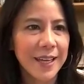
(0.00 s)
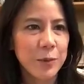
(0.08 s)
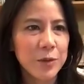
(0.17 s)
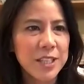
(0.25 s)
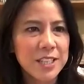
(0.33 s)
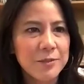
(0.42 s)

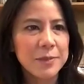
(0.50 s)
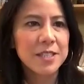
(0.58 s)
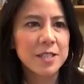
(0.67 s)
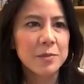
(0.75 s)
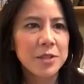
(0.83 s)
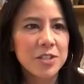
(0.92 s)
It would give me
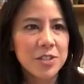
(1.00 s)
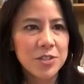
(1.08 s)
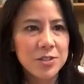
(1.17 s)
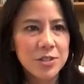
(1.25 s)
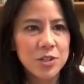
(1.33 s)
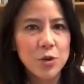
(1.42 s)
so much
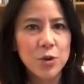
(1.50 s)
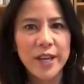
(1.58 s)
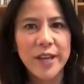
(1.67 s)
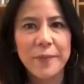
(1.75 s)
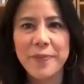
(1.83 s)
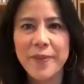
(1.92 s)

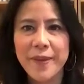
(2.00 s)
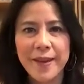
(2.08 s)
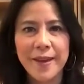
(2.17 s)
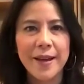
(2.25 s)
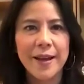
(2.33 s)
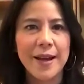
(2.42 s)
joy.
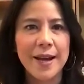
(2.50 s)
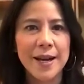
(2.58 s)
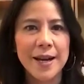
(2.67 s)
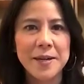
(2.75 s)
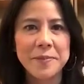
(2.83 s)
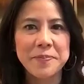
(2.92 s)

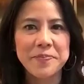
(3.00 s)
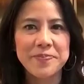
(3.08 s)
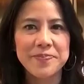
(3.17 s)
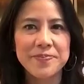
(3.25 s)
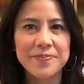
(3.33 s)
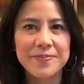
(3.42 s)
Um,
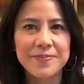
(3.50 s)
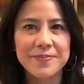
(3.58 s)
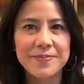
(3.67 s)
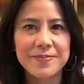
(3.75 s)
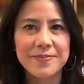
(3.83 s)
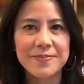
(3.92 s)

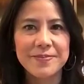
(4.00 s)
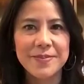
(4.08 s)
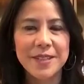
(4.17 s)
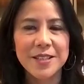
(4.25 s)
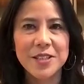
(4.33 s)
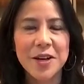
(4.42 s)

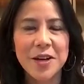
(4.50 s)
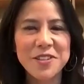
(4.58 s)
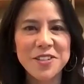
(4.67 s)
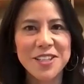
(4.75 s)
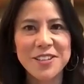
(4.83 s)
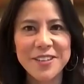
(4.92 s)
so I'm
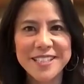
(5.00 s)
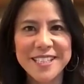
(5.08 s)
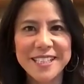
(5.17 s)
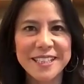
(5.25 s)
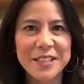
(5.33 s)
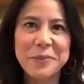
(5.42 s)
just
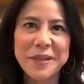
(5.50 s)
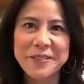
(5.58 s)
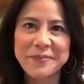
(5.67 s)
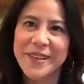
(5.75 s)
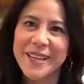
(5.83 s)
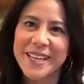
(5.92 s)
digressing a little
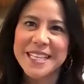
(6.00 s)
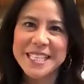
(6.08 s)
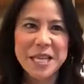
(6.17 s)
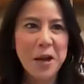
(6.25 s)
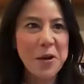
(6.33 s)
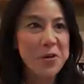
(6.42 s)
bit.
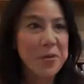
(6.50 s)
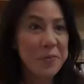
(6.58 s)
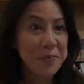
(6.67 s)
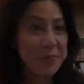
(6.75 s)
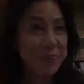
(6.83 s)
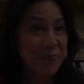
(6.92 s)
So
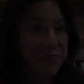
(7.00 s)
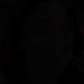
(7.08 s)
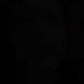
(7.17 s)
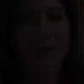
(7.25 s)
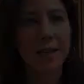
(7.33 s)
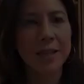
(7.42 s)

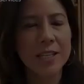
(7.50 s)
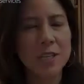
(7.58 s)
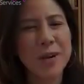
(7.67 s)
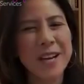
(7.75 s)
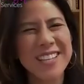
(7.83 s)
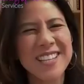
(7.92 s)

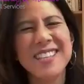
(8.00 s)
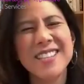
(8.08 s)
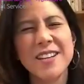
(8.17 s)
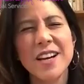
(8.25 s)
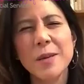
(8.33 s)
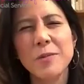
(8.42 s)
that's why I say
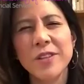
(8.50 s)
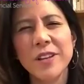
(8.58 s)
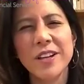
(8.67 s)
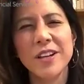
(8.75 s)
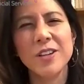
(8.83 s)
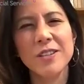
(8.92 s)
desire more
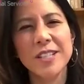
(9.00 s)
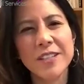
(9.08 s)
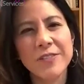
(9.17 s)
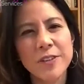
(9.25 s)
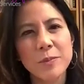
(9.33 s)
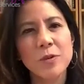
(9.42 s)
than goal because
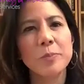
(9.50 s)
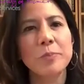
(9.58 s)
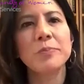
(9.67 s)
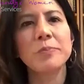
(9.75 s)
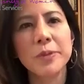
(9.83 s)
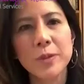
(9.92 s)
I feel more
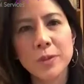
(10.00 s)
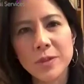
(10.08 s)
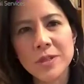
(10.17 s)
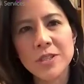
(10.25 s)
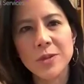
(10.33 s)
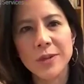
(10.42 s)

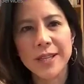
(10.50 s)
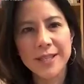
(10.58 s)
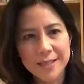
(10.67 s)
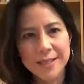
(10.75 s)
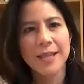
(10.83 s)
pulled to it.